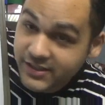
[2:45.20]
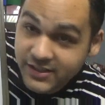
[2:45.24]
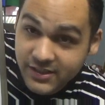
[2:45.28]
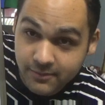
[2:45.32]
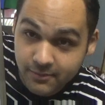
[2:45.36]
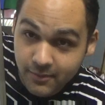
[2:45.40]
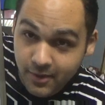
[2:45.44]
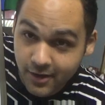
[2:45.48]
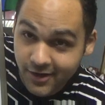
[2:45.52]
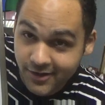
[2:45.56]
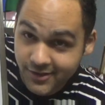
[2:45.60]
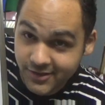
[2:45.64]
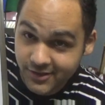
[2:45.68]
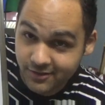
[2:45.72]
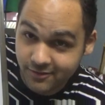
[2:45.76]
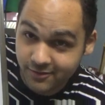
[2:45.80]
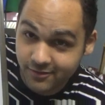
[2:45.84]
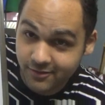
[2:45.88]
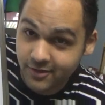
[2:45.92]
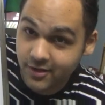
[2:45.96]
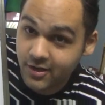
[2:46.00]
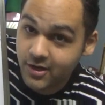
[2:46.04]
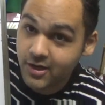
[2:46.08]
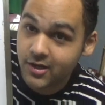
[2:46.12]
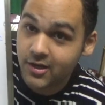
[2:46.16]
Morrison
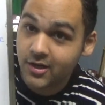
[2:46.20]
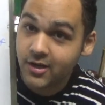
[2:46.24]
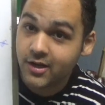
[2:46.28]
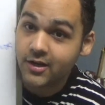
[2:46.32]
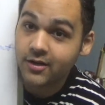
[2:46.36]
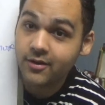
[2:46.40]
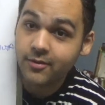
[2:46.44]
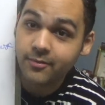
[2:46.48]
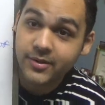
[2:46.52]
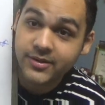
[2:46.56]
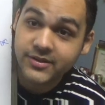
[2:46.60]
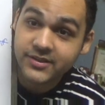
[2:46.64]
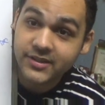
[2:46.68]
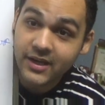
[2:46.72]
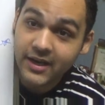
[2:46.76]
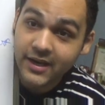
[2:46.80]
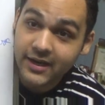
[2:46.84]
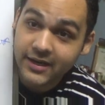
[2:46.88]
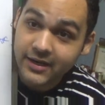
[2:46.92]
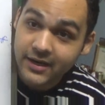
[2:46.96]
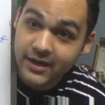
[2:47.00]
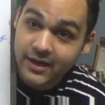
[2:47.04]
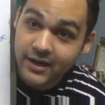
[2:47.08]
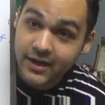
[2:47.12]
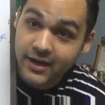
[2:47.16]

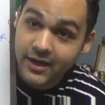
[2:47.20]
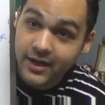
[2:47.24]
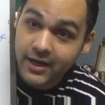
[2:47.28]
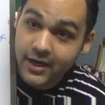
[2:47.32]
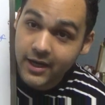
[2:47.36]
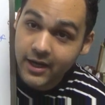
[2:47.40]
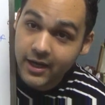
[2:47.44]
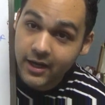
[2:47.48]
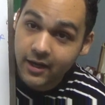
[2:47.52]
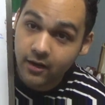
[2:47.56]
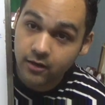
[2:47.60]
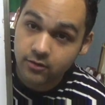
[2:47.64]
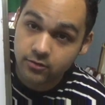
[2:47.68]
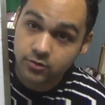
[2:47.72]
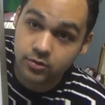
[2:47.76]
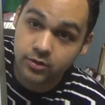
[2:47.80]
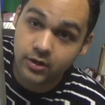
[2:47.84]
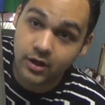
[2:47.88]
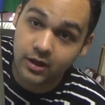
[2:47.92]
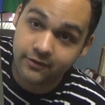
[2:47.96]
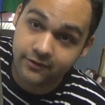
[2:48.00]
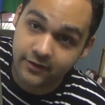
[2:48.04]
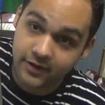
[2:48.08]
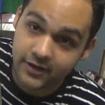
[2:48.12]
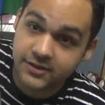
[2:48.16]
beside
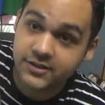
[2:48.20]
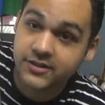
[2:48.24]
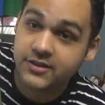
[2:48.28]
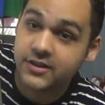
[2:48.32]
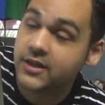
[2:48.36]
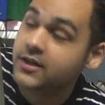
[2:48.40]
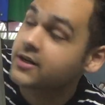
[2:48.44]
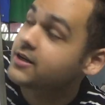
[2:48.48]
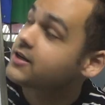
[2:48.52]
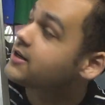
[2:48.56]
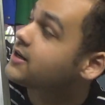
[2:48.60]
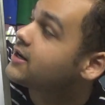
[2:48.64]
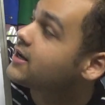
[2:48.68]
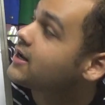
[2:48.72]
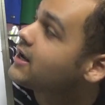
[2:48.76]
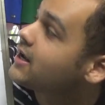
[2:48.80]
Rudolph Austin,